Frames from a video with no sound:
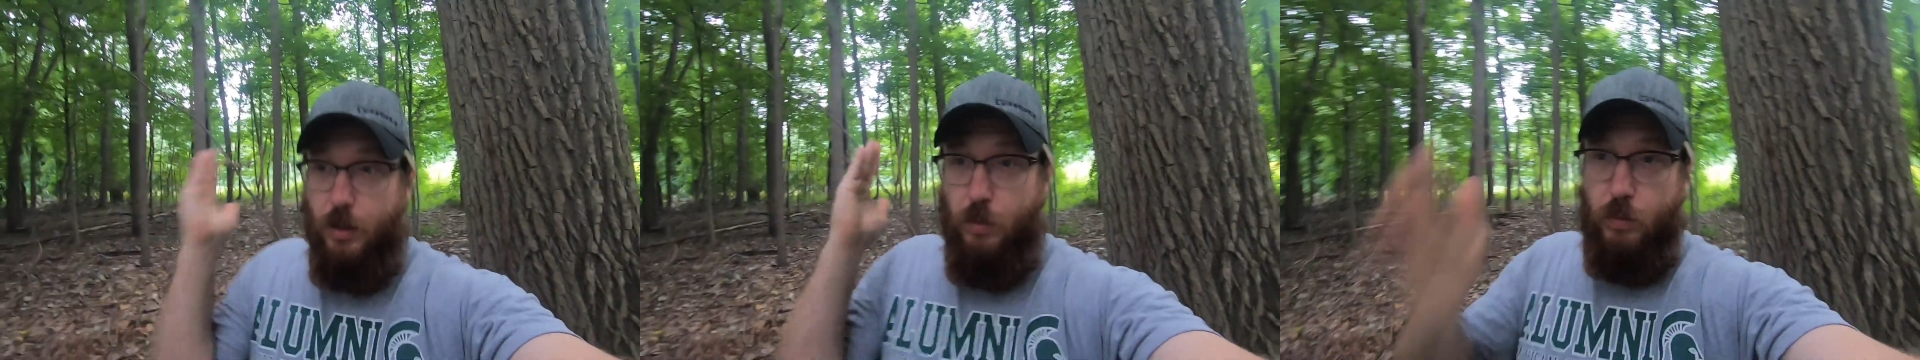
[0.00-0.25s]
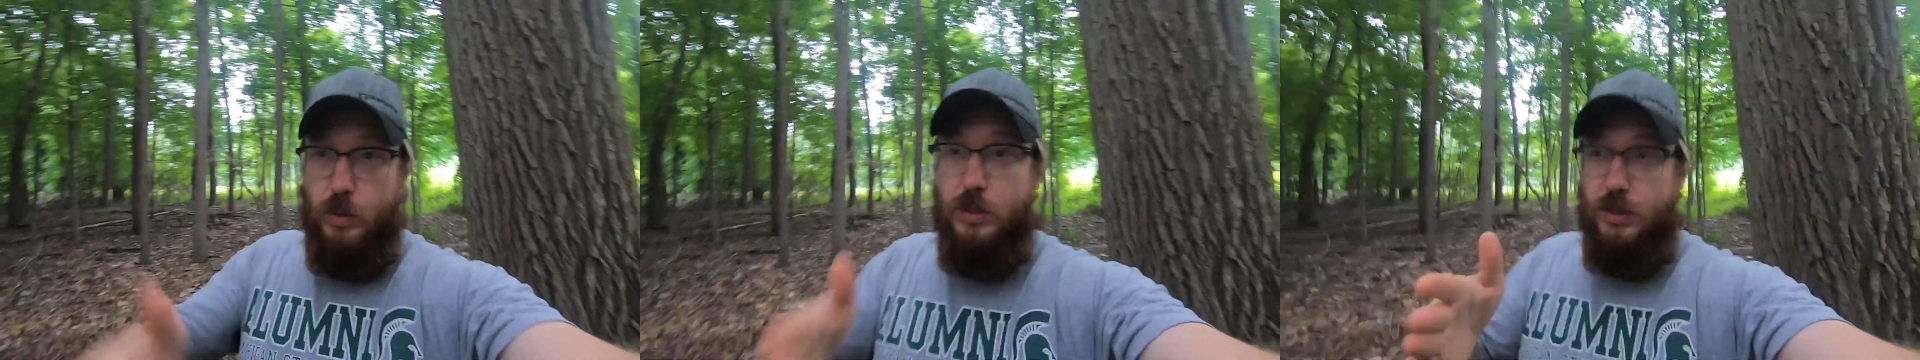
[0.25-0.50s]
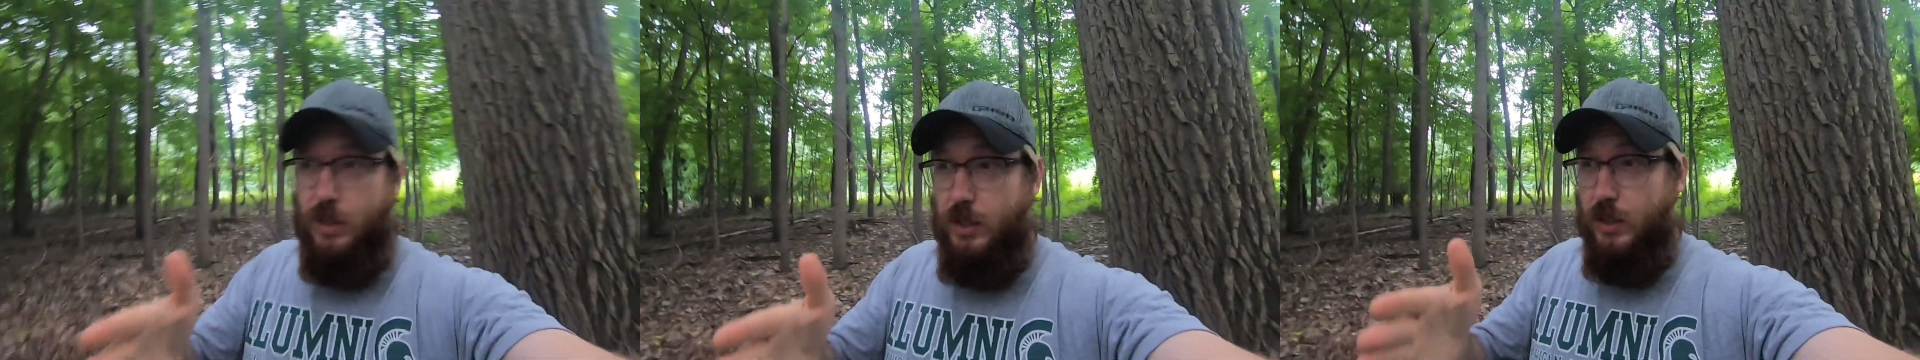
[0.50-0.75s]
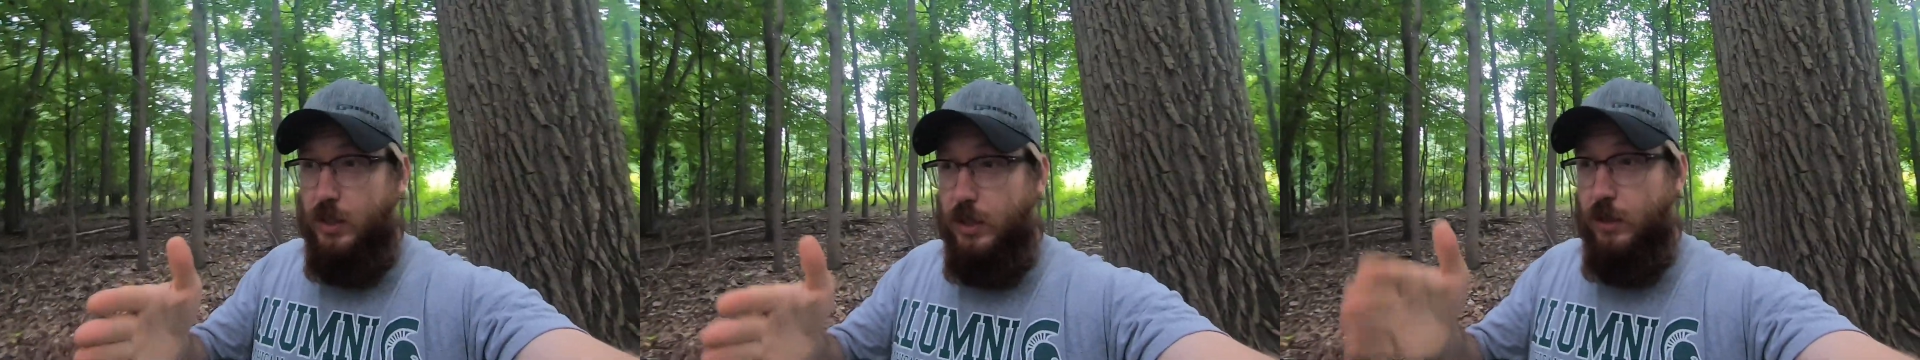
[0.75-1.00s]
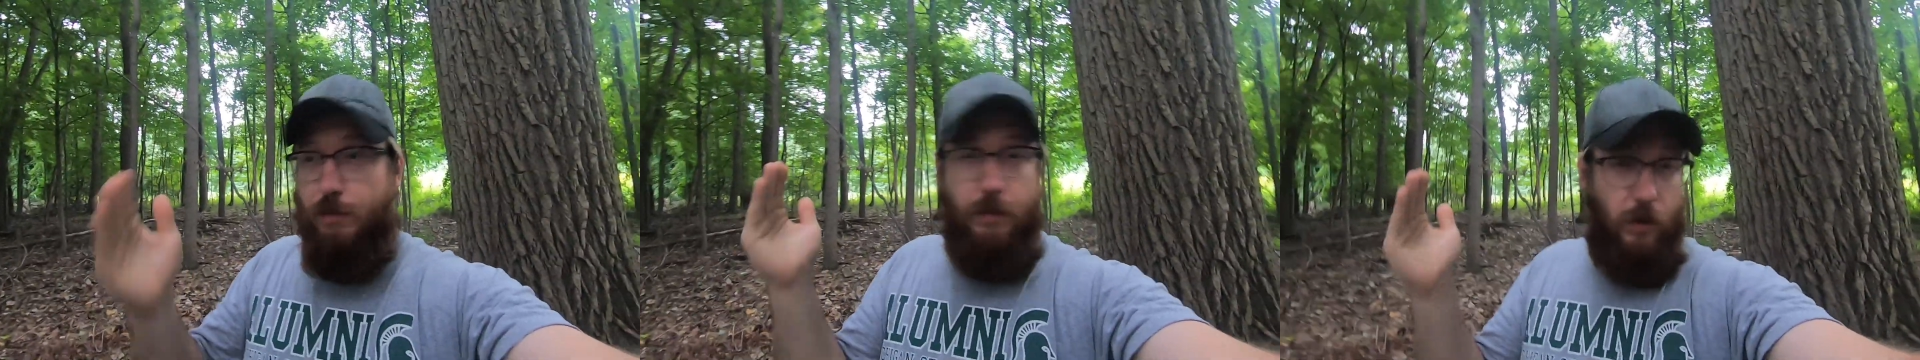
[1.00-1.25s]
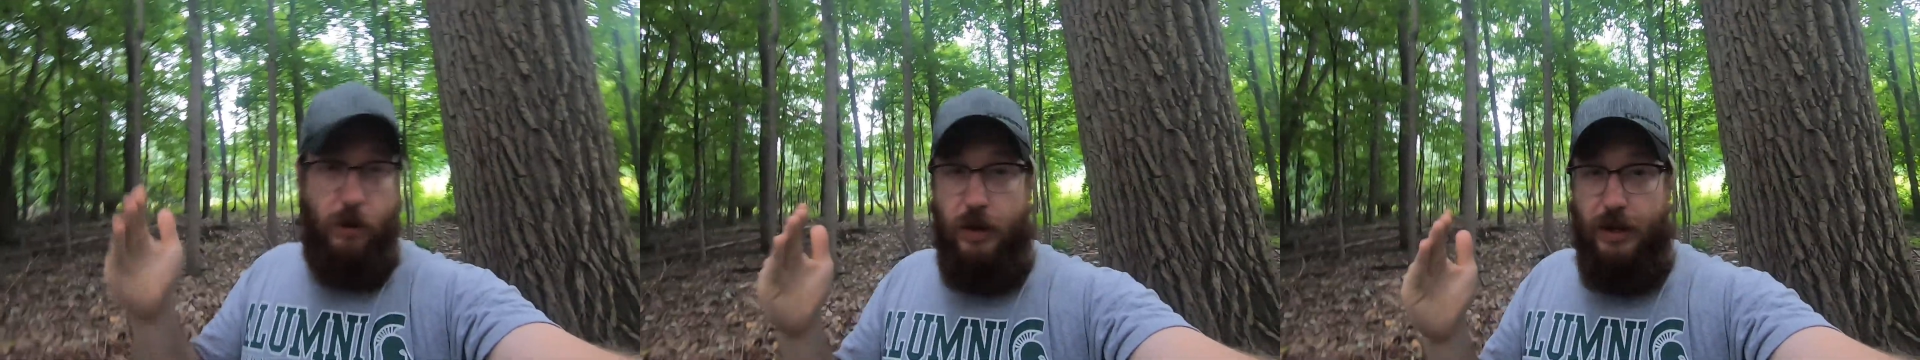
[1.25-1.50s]
was gonna
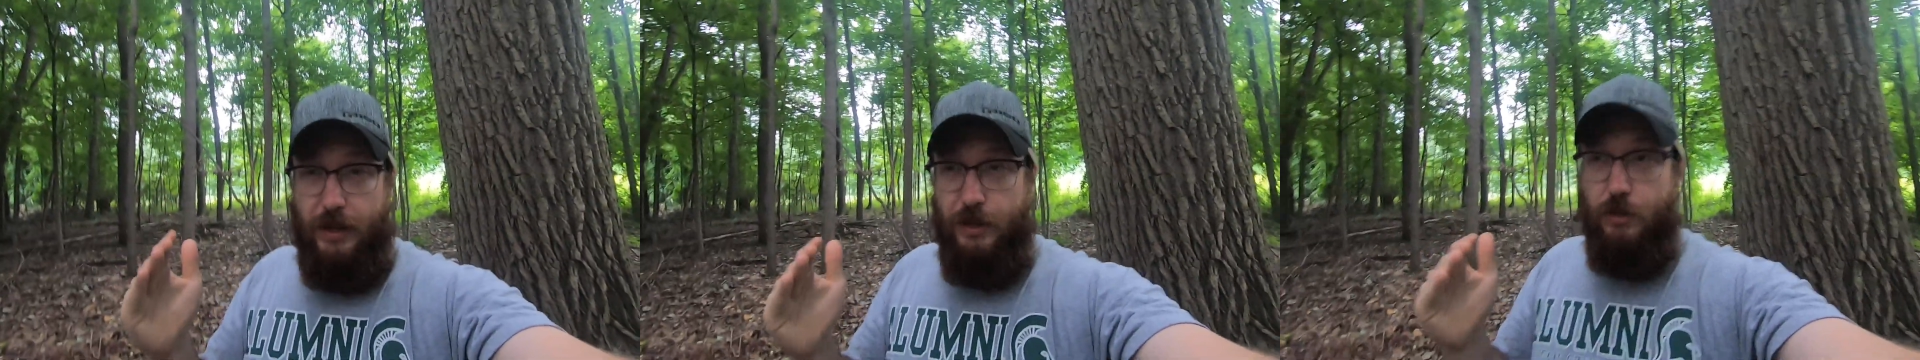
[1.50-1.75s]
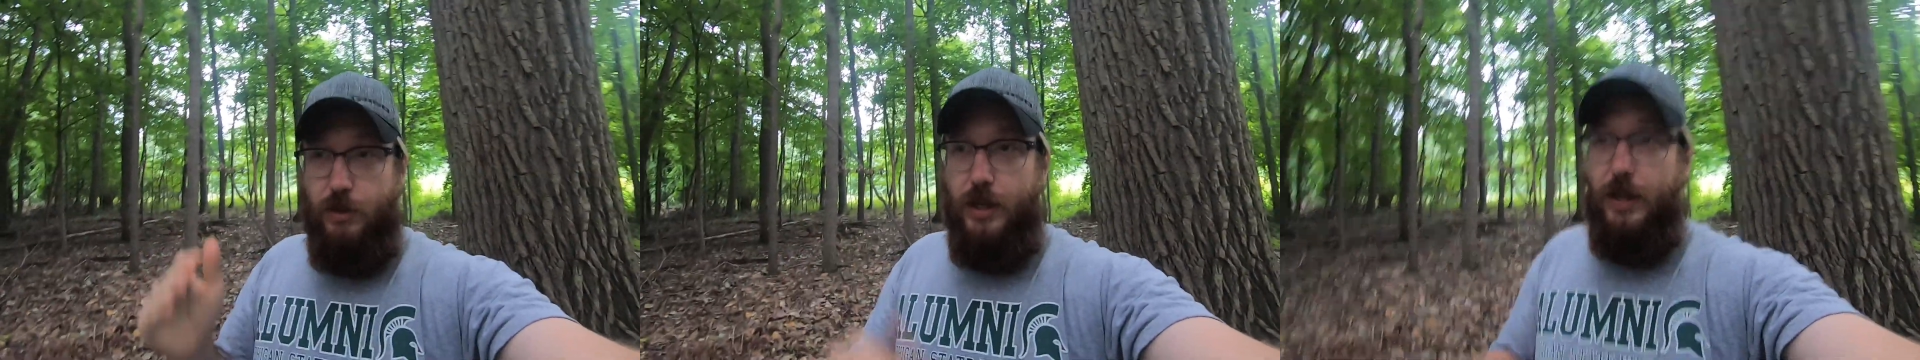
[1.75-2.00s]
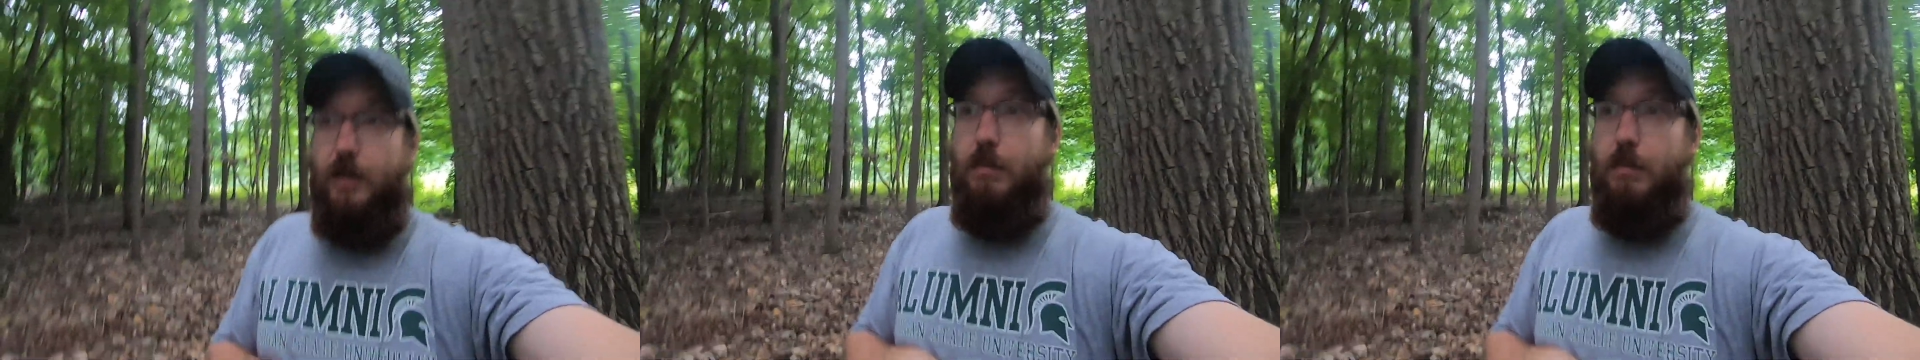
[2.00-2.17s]
figure out how to do that,